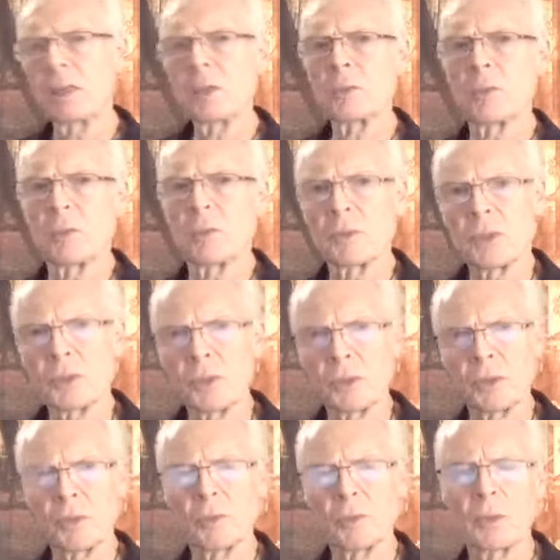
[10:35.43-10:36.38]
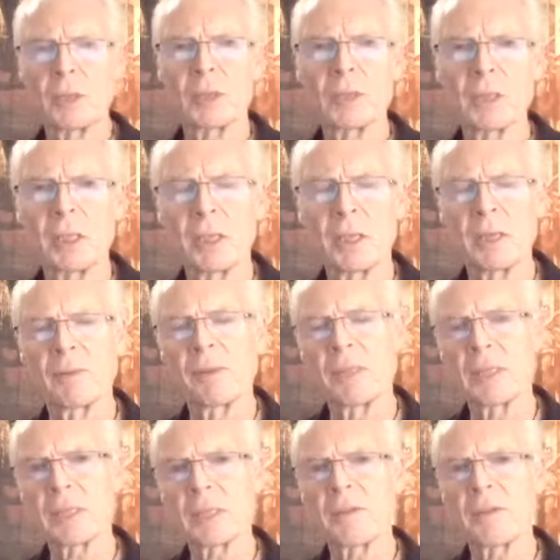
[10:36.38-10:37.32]
one with the will to live, and
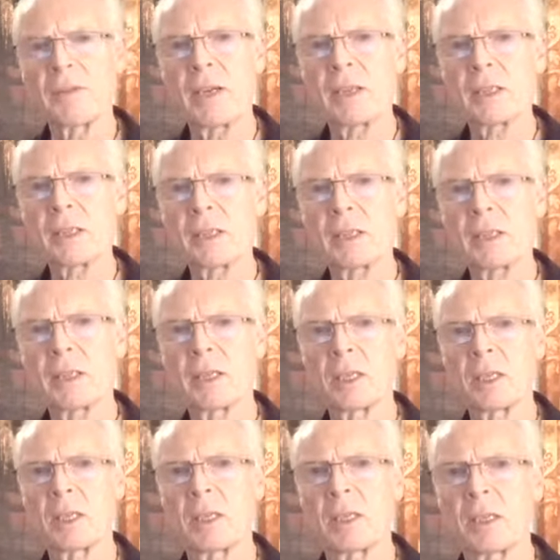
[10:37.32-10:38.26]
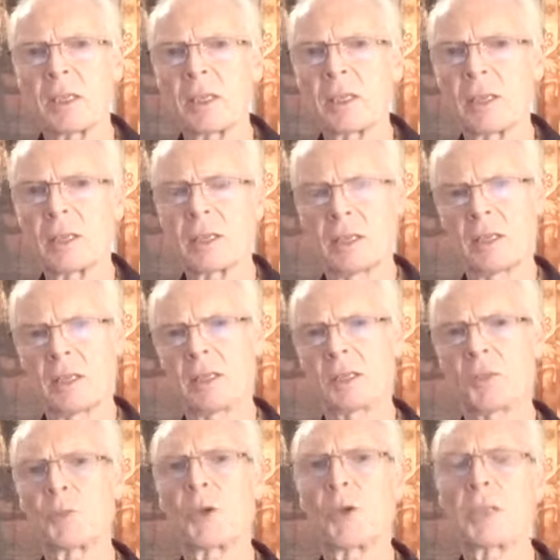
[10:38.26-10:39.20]
it affects the
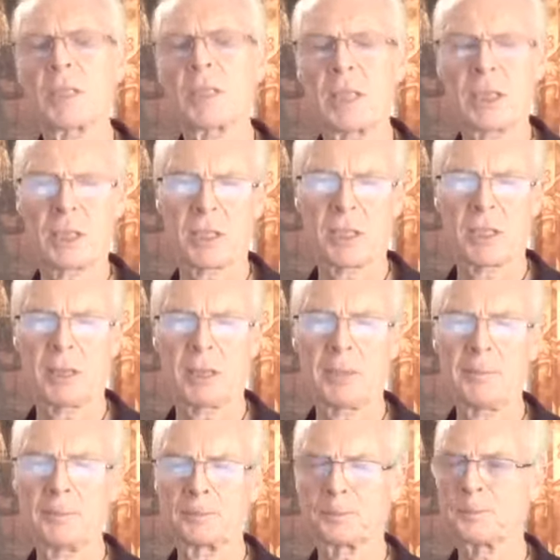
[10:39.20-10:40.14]
small intestine,